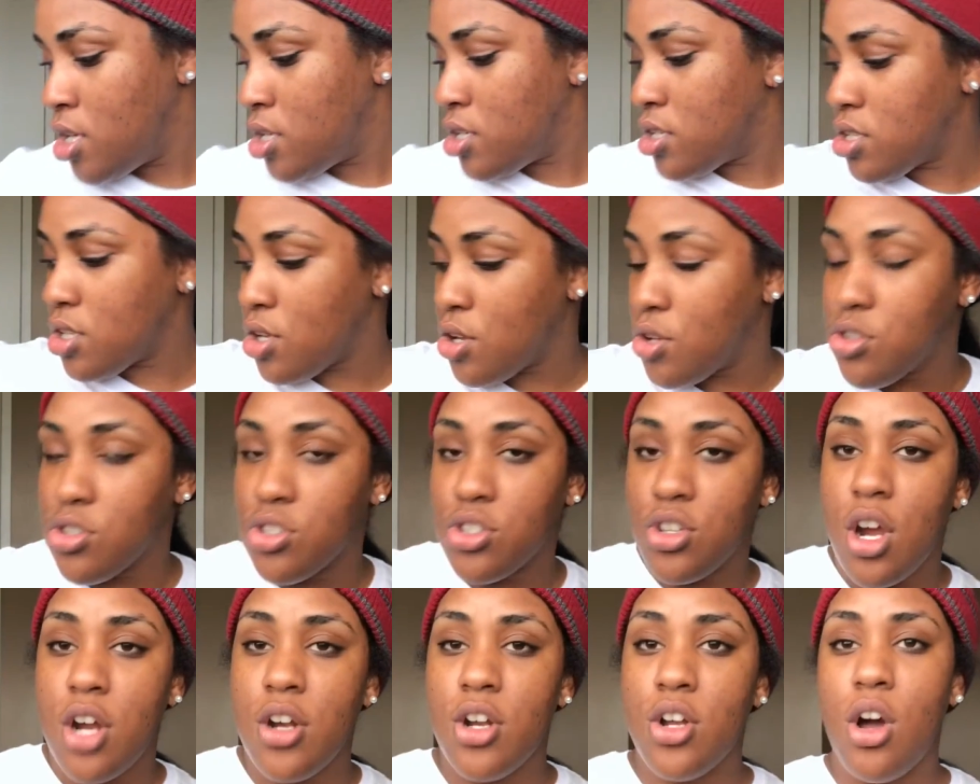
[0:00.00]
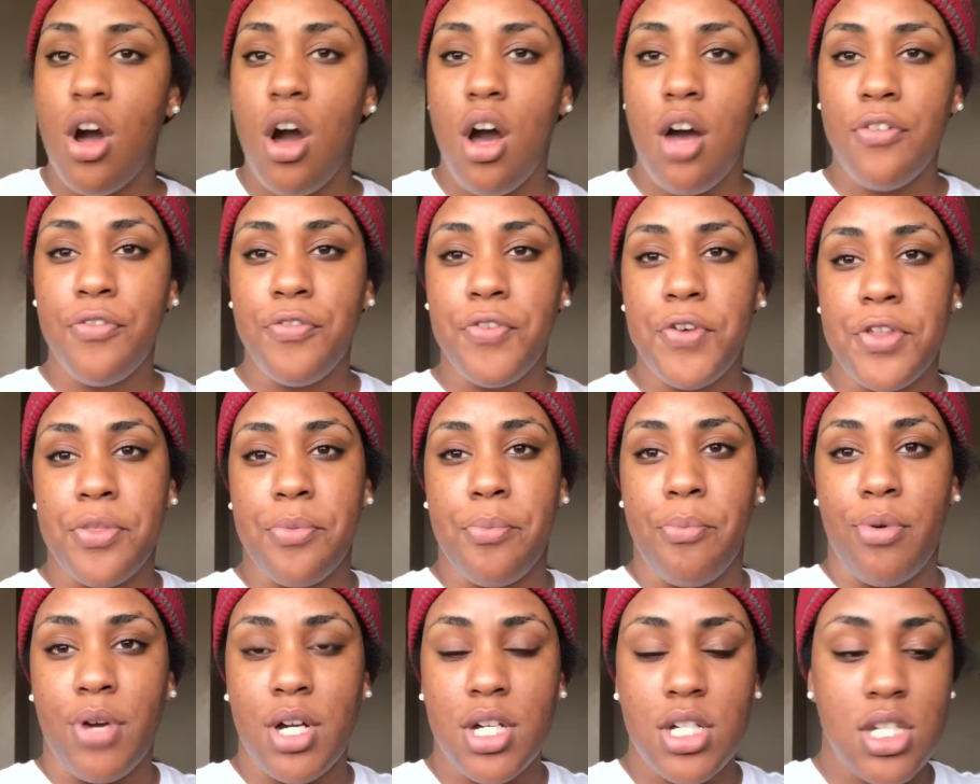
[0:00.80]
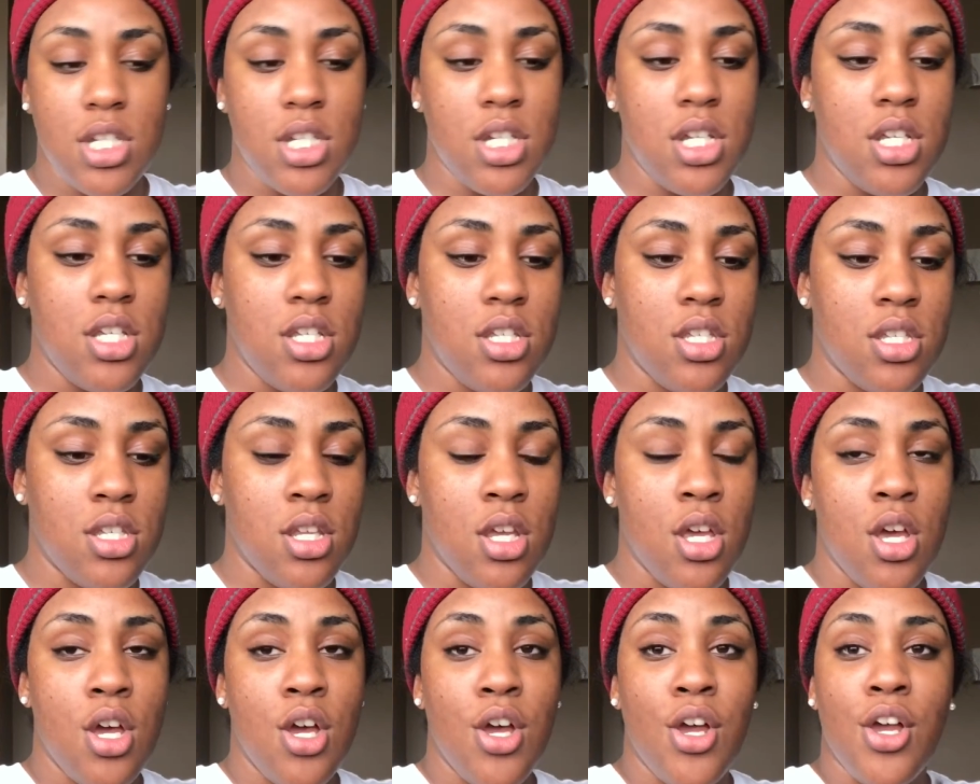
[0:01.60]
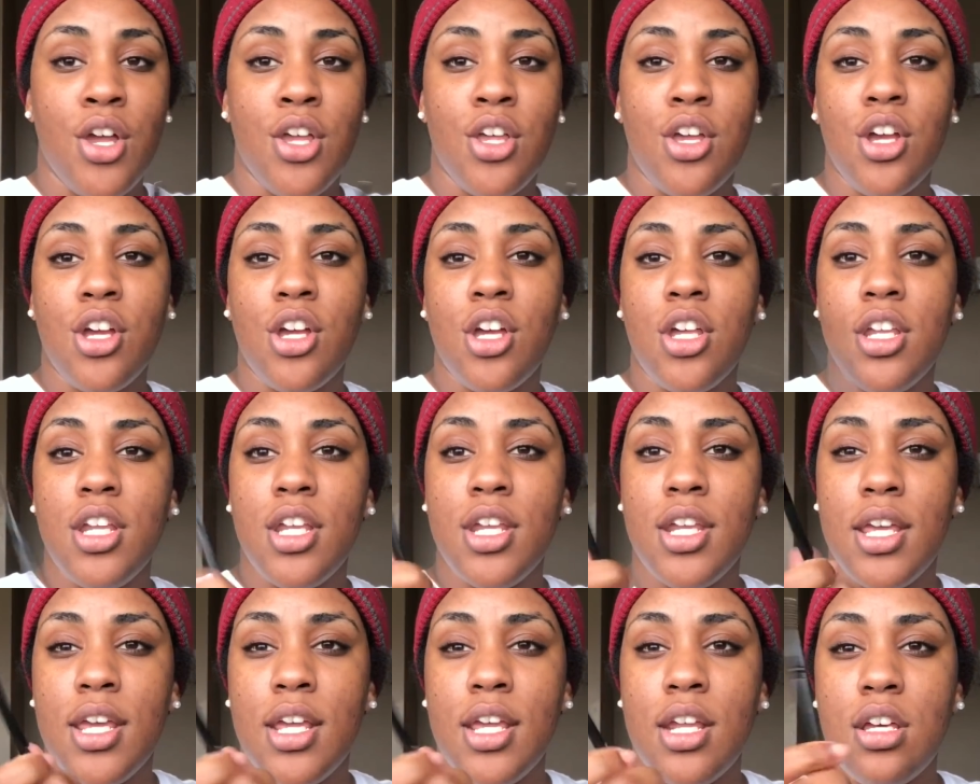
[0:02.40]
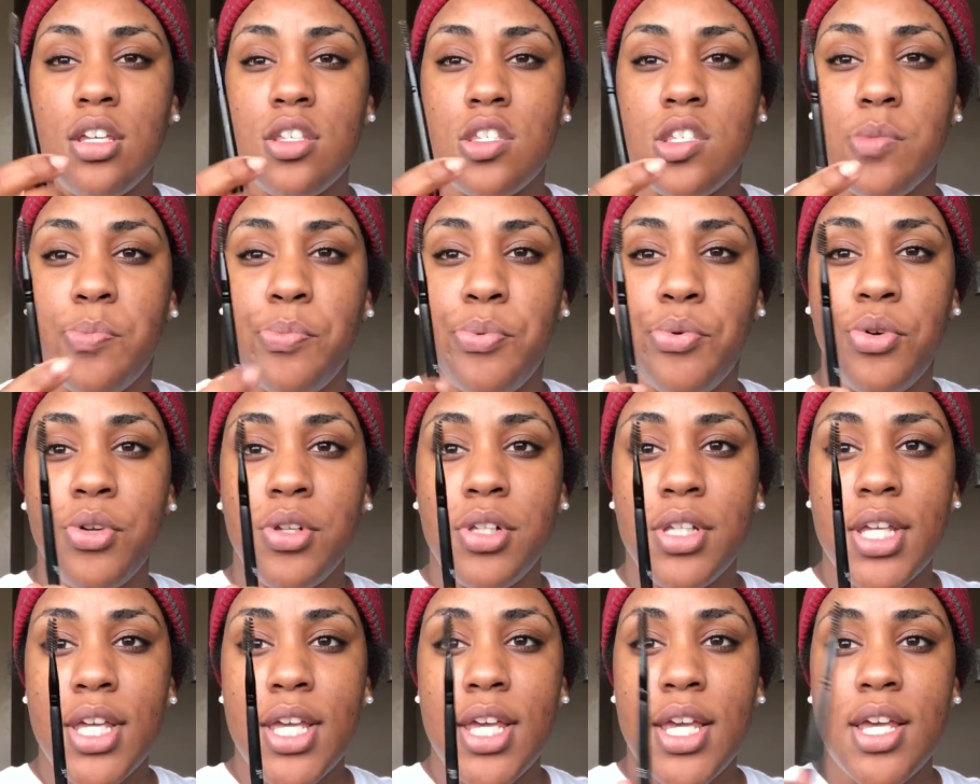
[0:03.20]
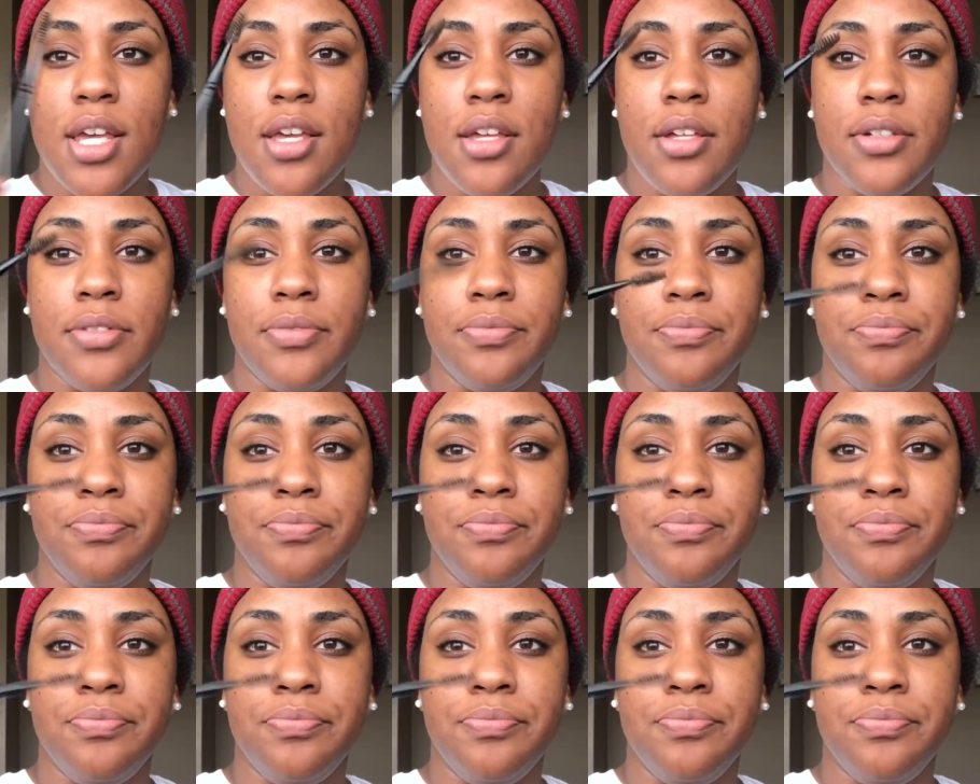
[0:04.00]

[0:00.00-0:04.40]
So starting off with brushes, you're gonna need a spoolie.